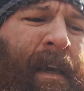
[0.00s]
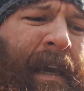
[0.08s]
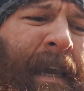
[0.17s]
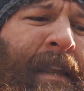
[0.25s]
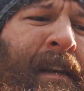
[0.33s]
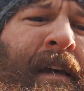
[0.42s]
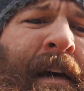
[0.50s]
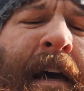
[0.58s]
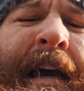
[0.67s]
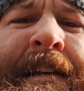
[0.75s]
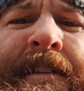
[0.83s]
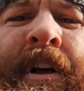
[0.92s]
And
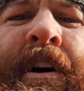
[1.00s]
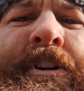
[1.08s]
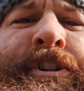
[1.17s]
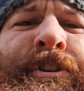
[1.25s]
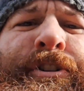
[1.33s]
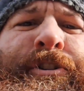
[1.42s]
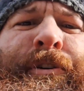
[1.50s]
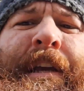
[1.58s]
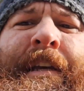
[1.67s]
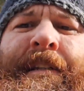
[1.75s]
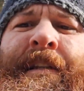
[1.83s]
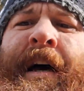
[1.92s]
as long as your
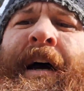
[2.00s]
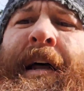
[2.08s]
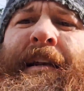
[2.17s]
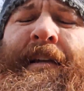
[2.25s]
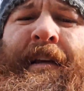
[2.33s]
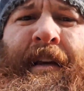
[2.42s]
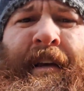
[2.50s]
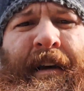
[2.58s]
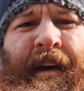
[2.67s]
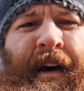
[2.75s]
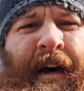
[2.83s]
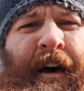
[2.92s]
tree is not
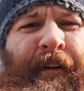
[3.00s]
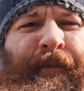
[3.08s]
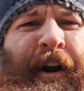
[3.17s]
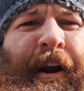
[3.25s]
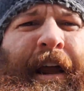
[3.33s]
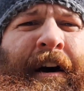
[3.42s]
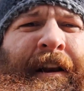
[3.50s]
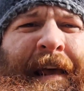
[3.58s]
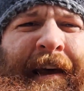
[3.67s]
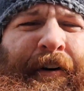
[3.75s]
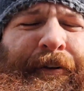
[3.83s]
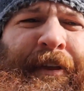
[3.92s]
very
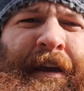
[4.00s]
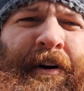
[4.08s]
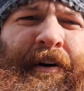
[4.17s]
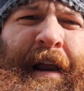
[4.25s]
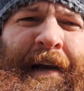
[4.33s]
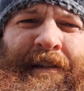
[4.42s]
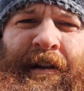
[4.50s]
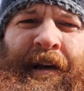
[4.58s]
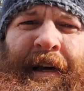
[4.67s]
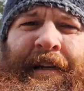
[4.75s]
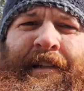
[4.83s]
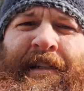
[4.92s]
unhealthy or has a
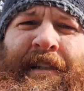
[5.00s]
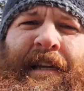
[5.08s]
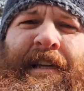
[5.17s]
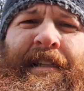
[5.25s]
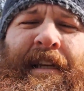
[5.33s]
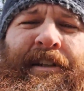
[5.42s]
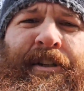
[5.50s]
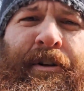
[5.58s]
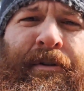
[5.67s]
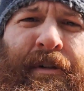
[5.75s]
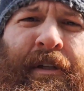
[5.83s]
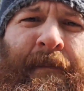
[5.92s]
lot of disease
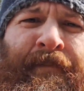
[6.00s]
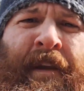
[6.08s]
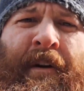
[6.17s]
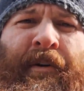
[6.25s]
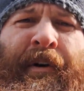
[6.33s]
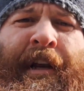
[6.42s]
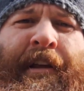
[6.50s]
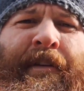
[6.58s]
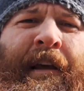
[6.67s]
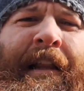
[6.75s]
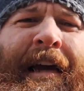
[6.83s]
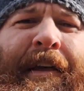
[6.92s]
issues or
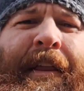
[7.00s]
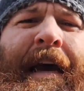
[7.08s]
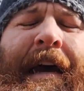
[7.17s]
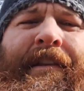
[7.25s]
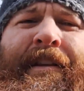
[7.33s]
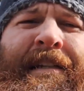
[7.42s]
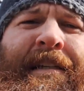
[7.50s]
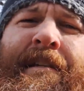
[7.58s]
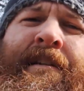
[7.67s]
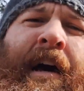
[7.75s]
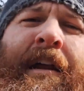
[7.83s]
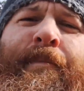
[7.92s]
anything like that, this
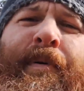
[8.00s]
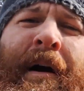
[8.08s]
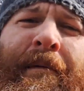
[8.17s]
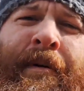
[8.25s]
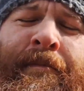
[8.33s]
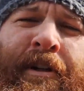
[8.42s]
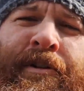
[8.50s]
is not a problem to